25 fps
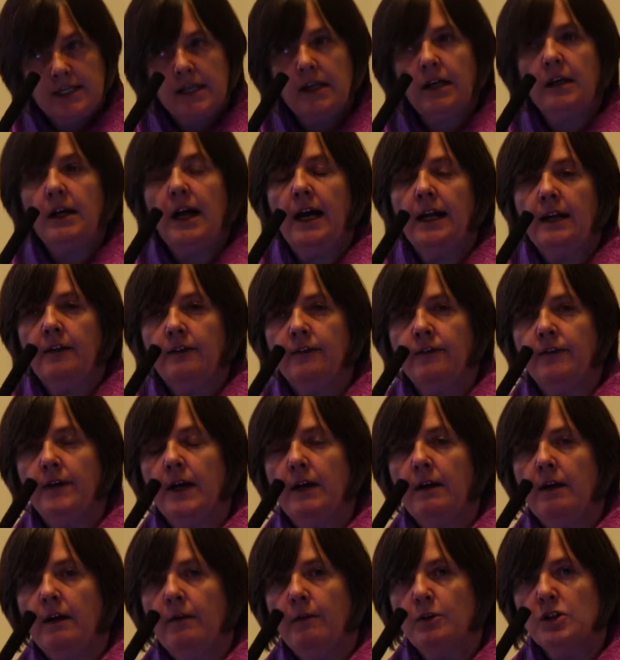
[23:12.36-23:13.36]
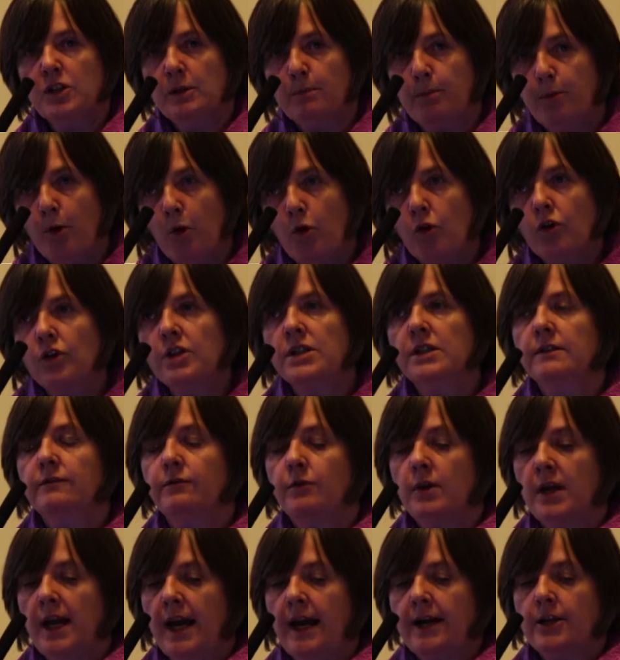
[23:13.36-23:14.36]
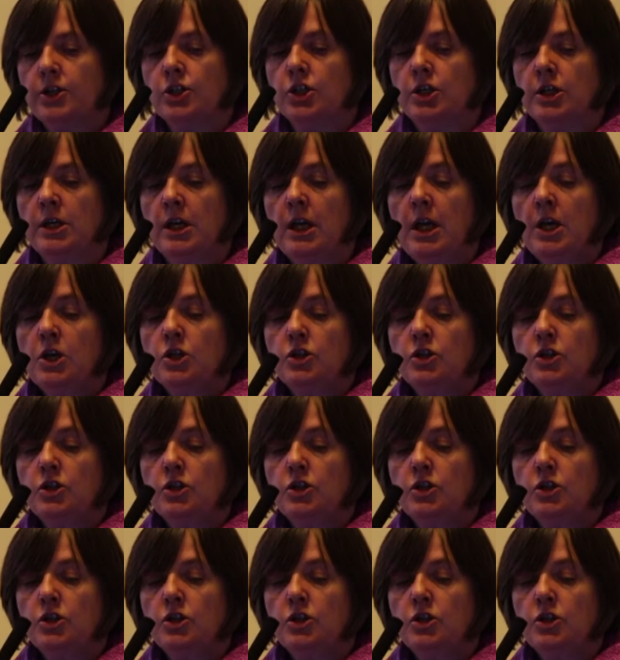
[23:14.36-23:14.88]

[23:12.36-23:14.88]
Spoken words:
a kind of supportive reaction